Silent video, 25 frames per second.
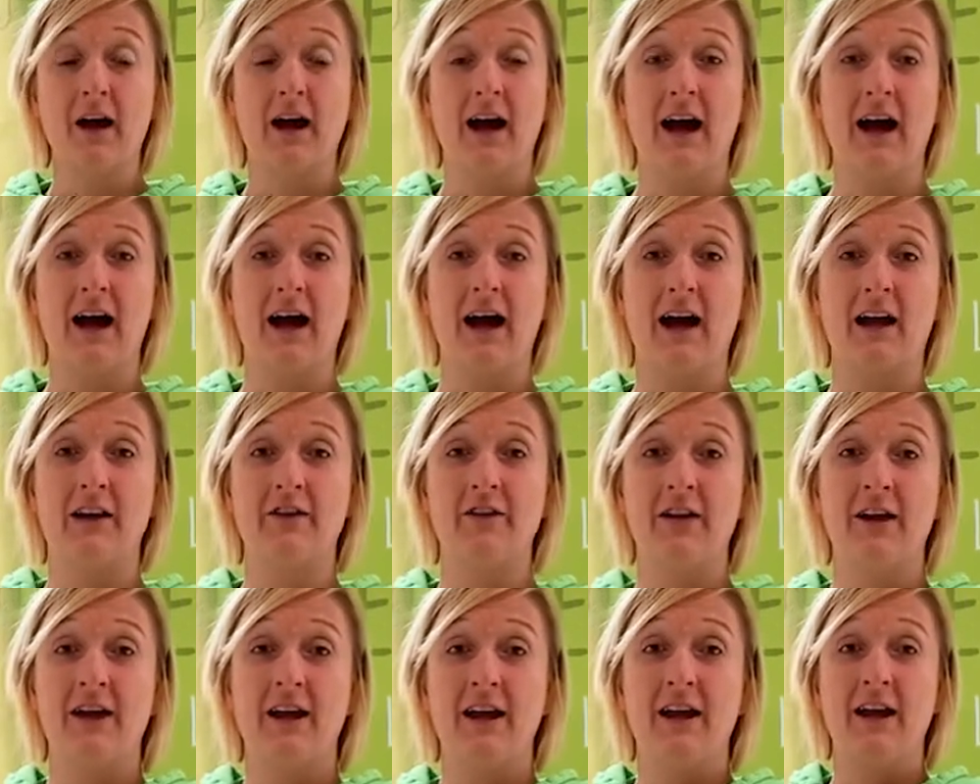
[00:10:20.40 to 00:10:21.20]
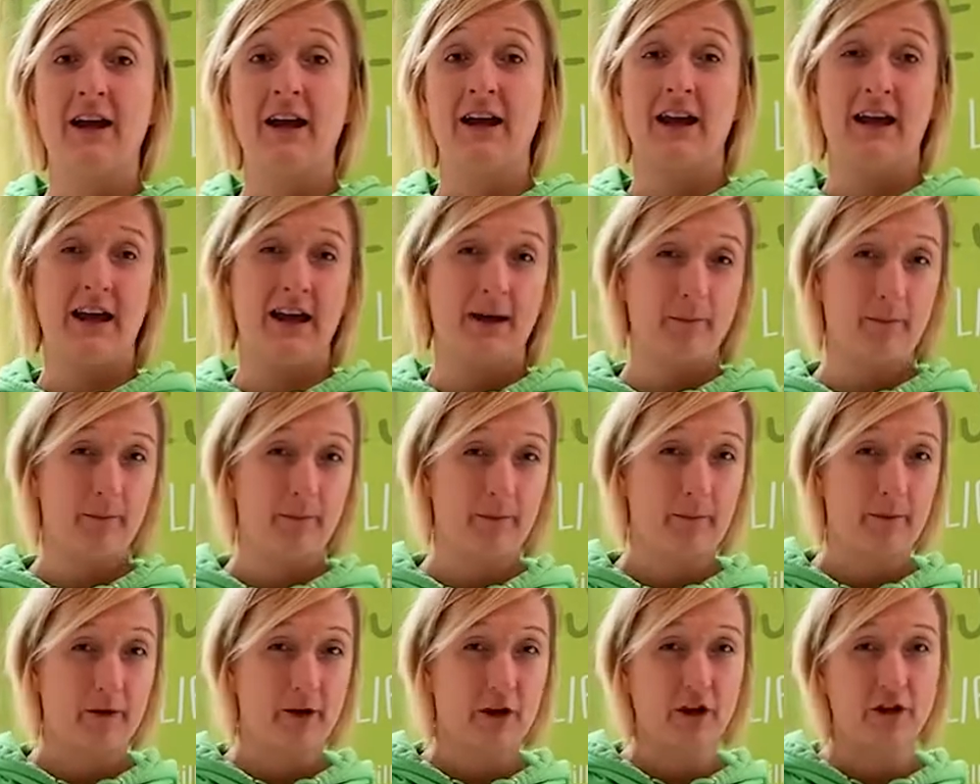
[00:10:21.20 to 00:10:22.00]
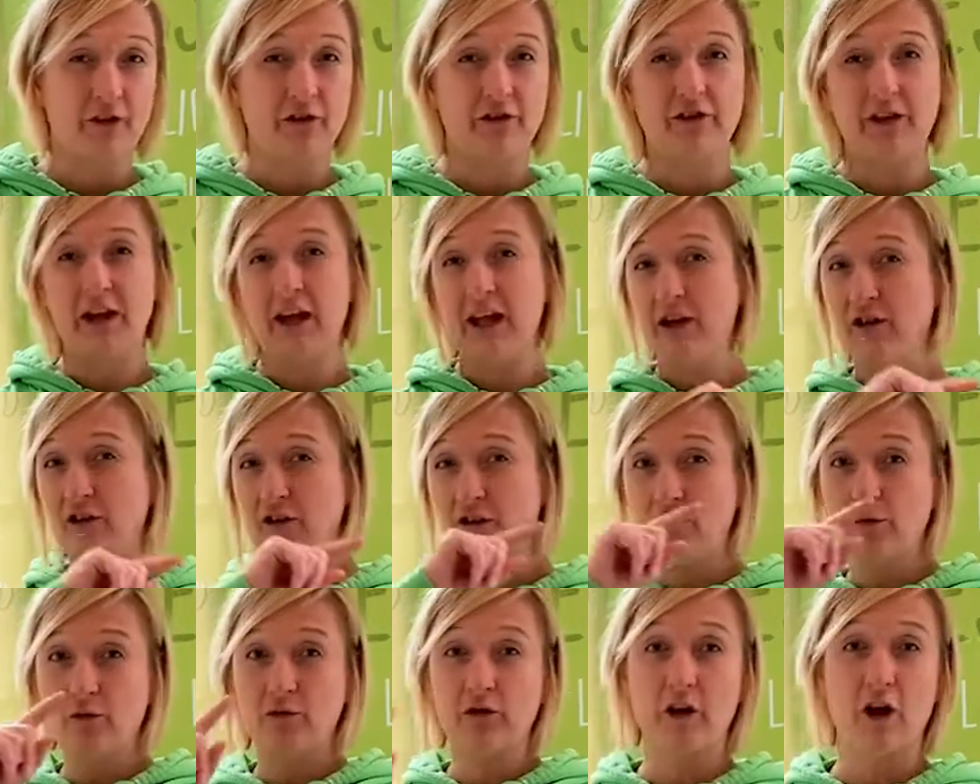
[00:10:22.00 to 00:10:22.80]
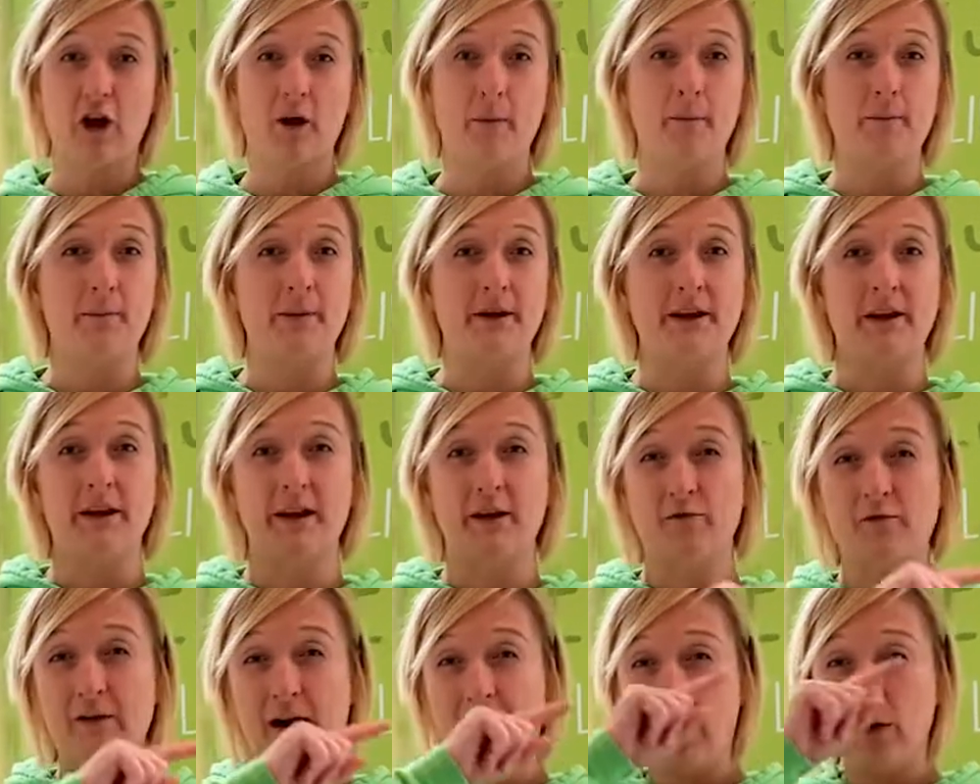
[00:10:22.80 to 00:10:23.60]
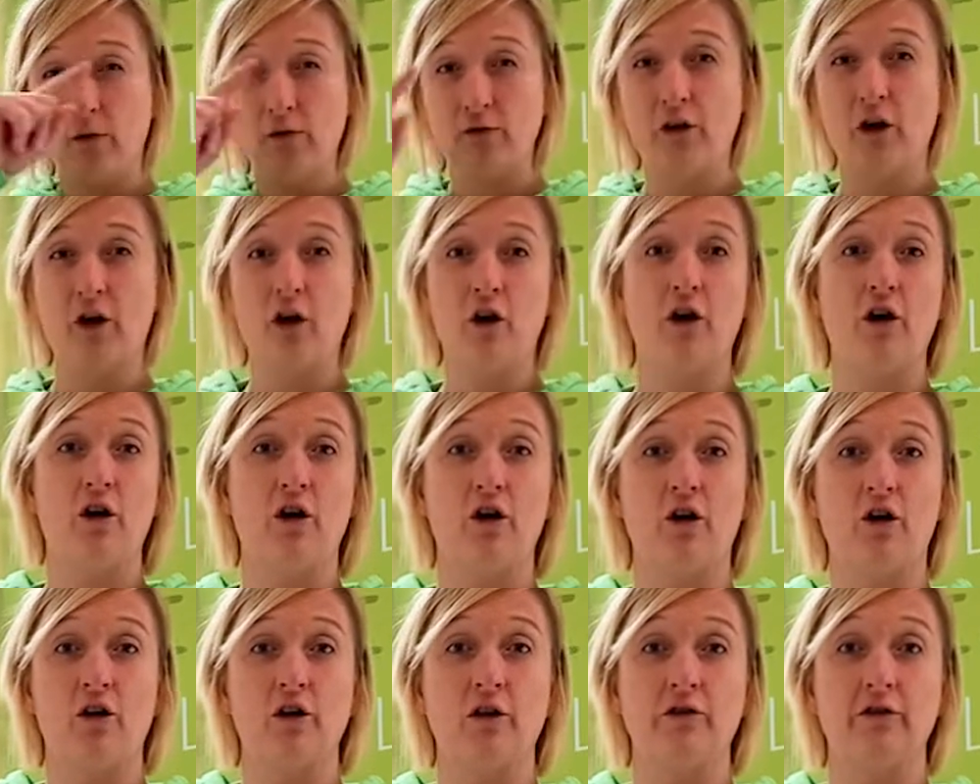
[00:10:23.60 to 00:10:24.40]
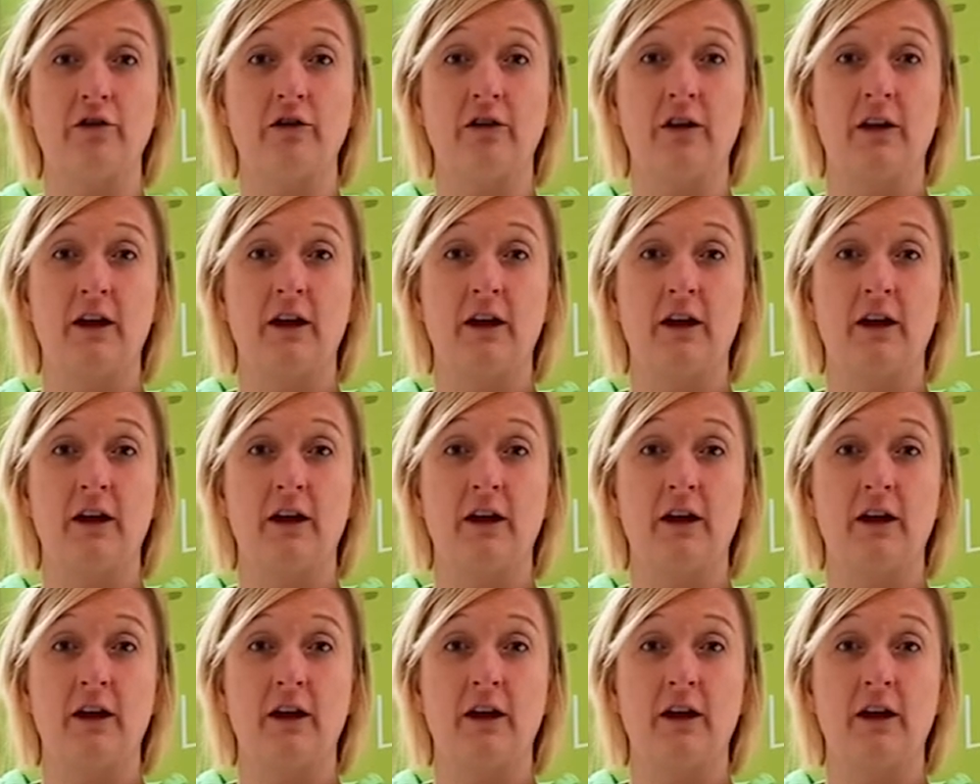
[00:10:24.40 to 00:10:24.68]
and it continues around our heart